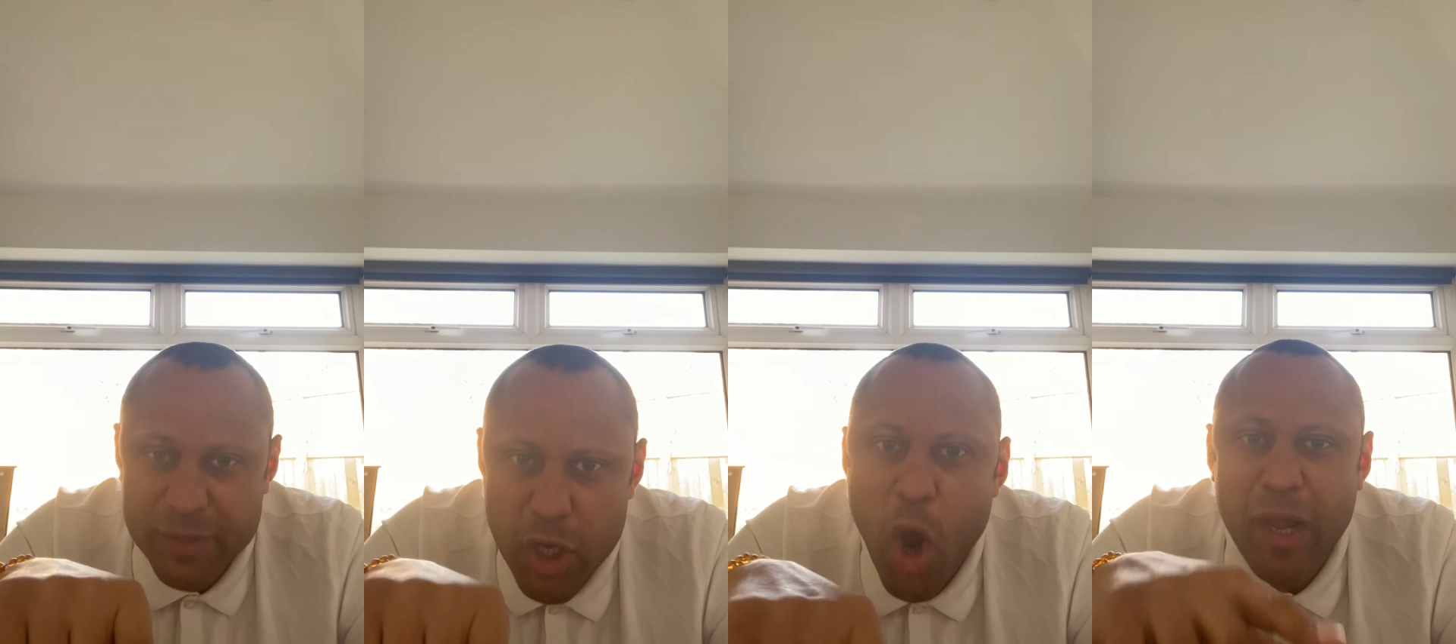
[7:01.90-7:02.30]

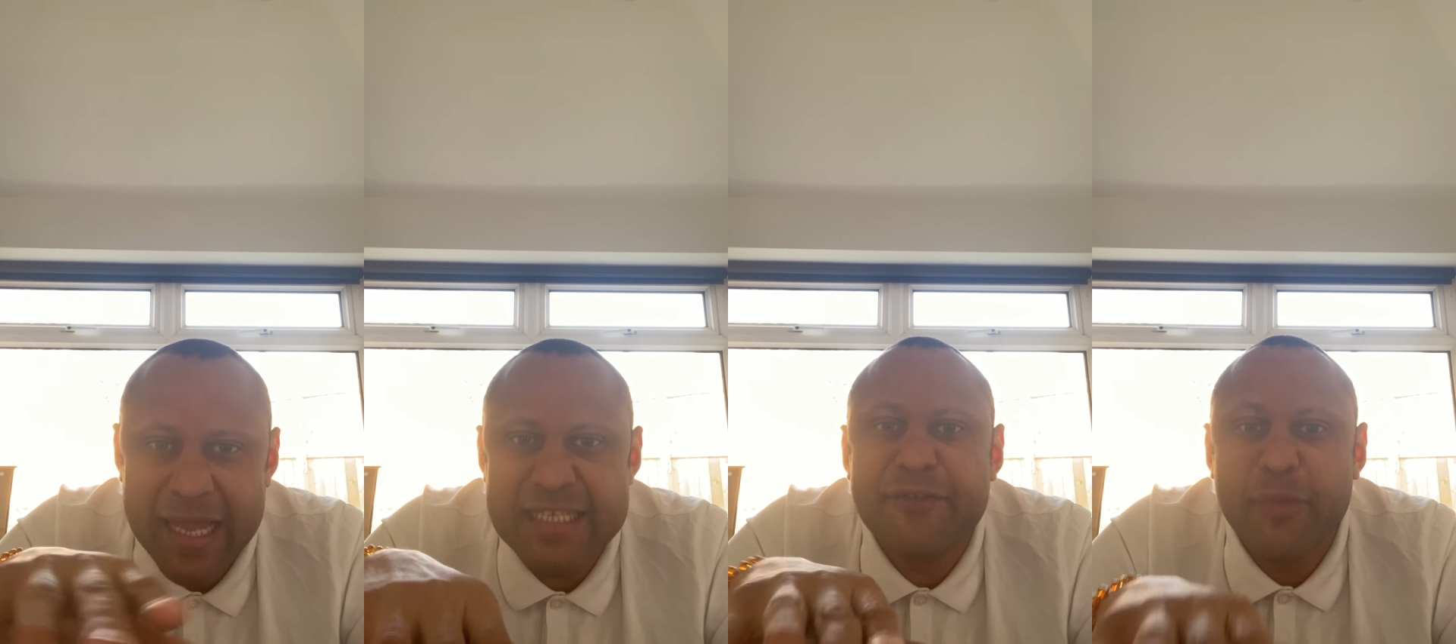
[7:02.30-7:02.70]
talking
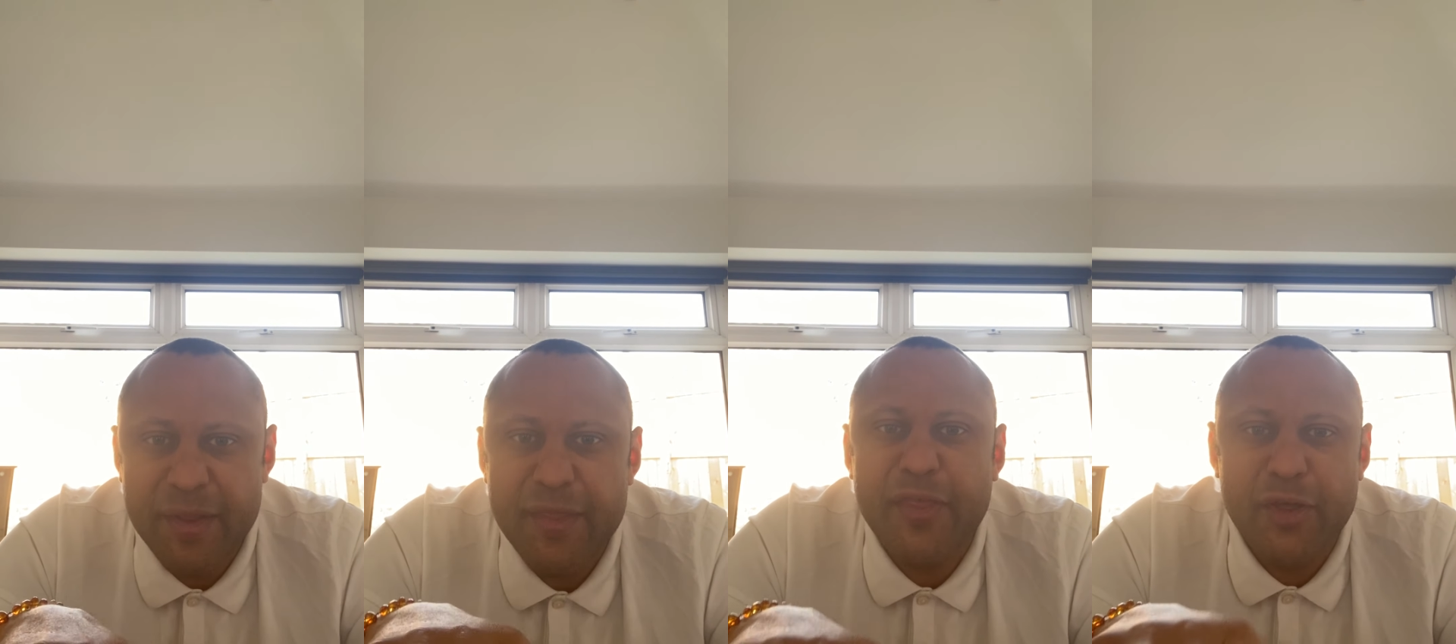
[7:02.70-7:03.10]
like as if we're
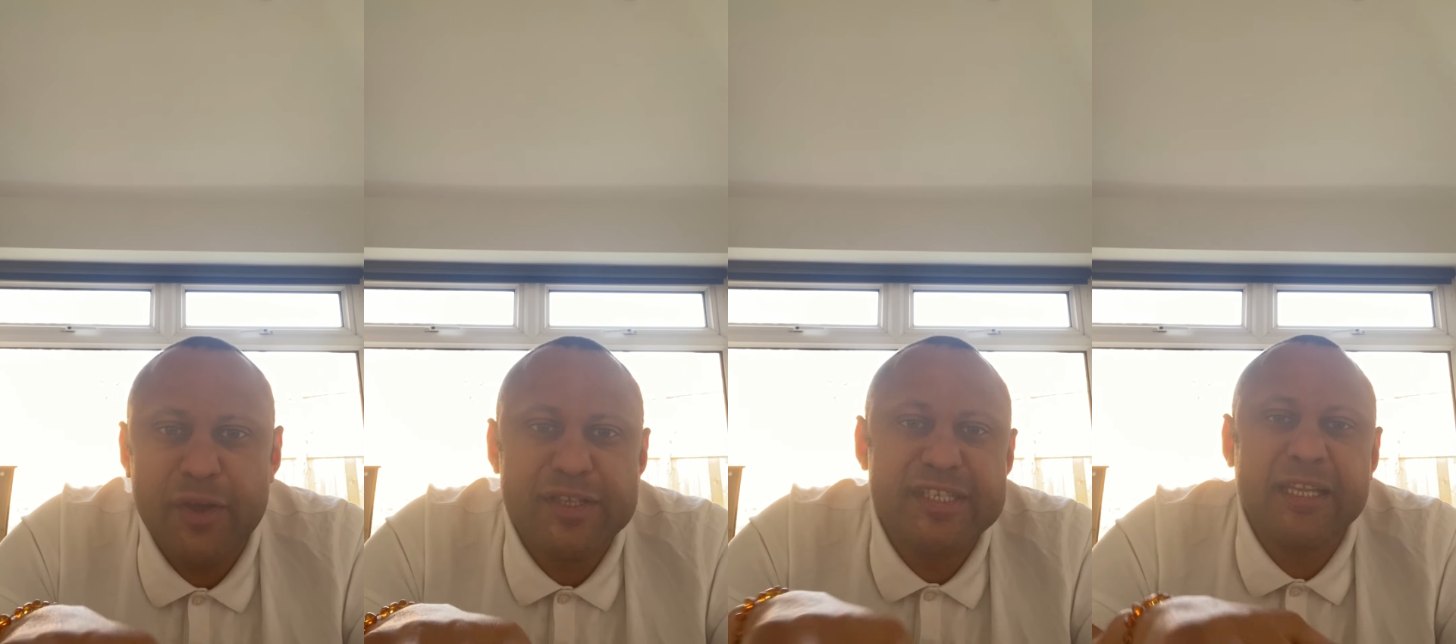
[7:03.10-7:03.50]
in the
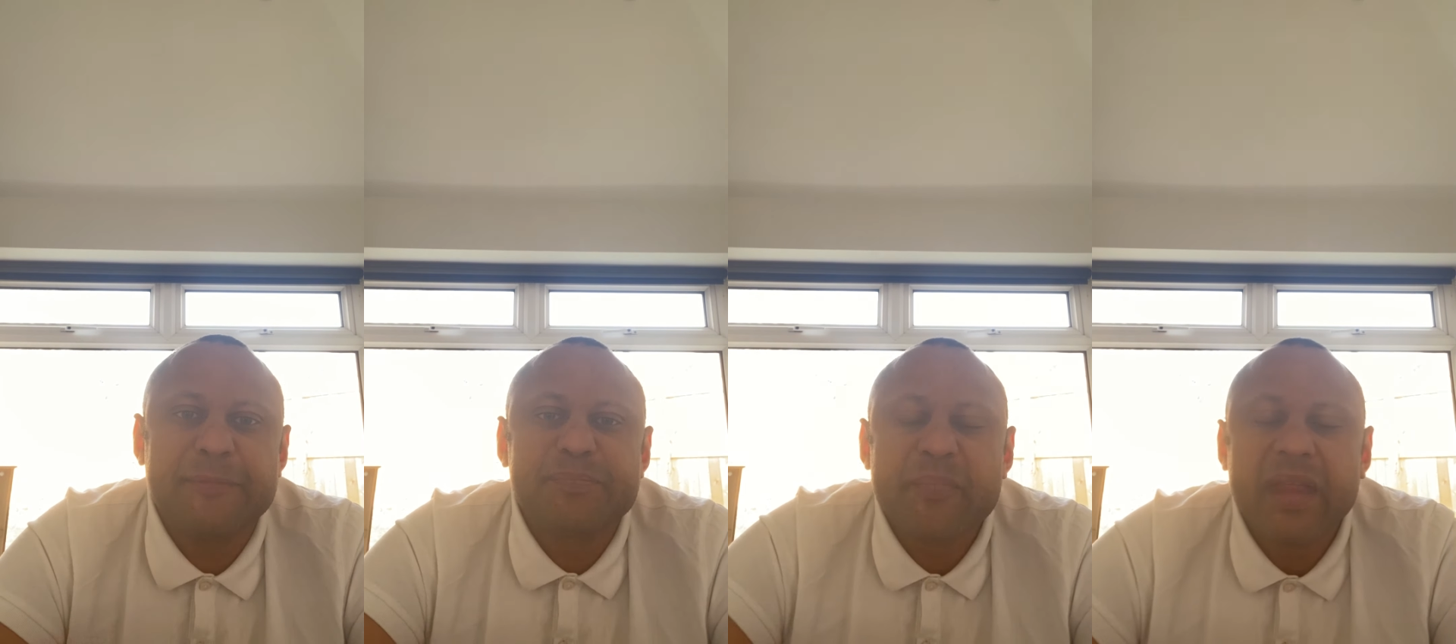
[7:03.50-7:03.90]
third
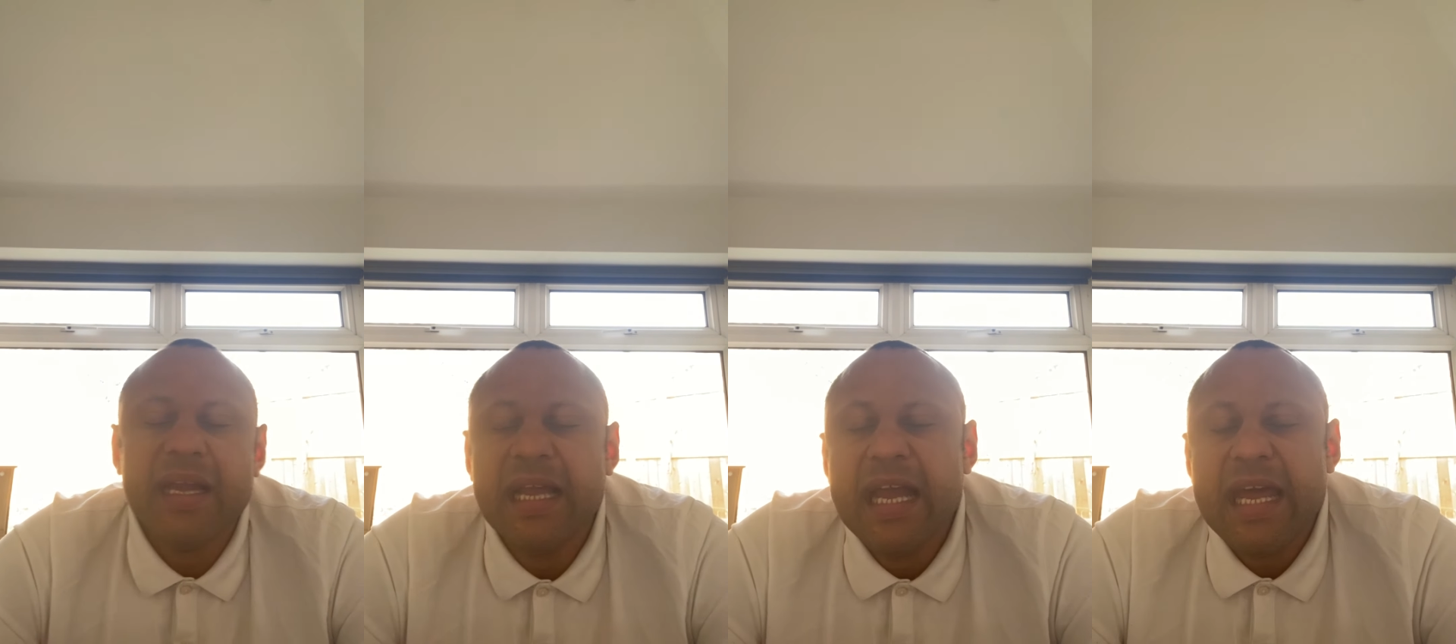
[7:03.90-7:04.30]
still.
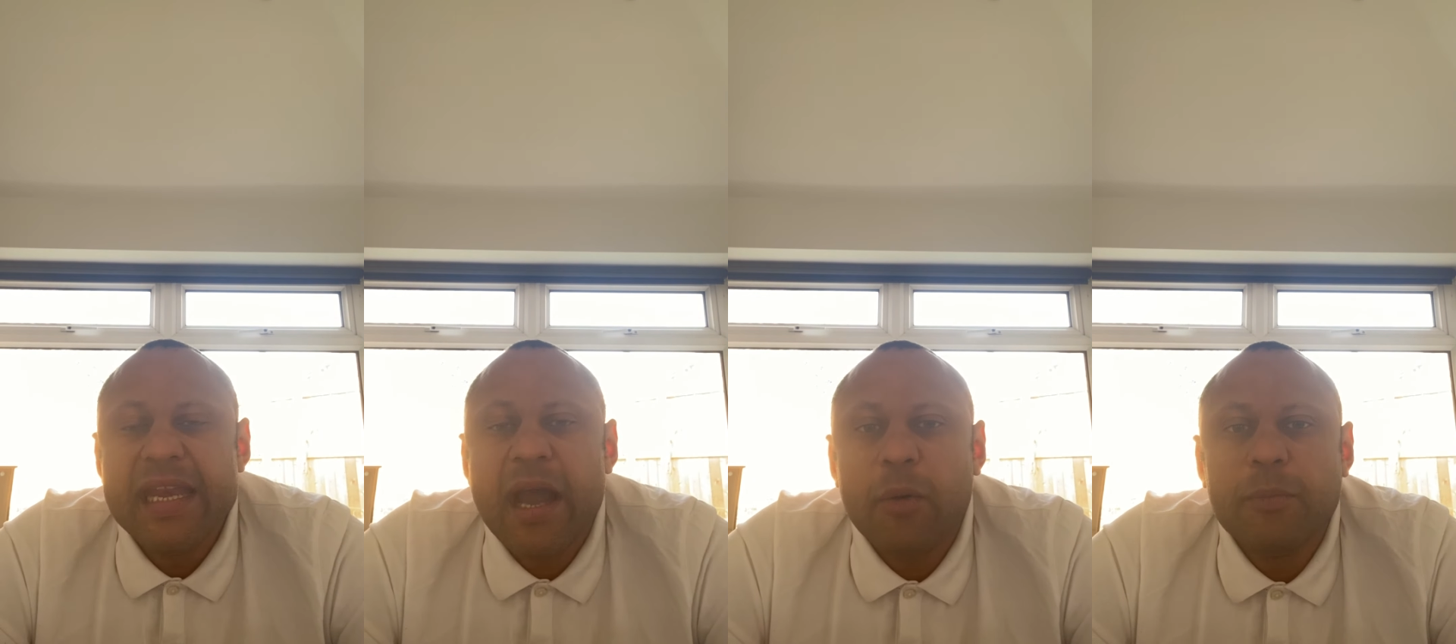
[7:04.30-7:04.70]

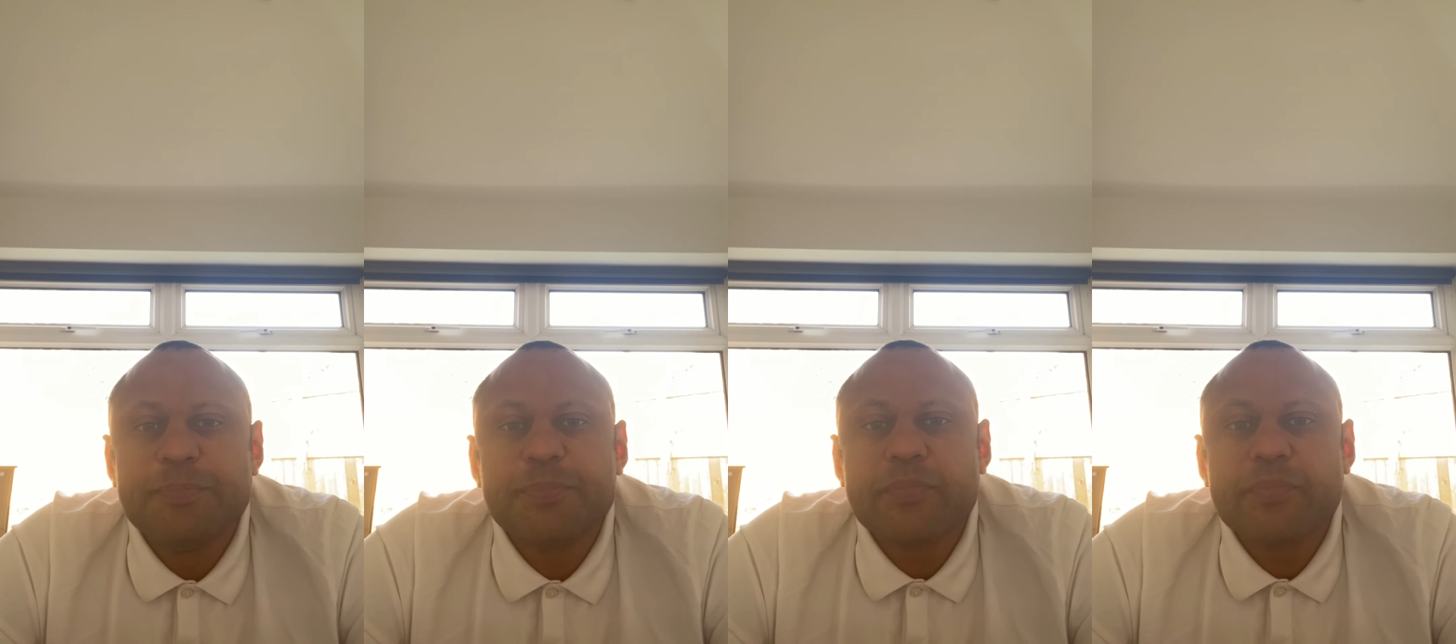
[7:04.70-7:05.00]
Now,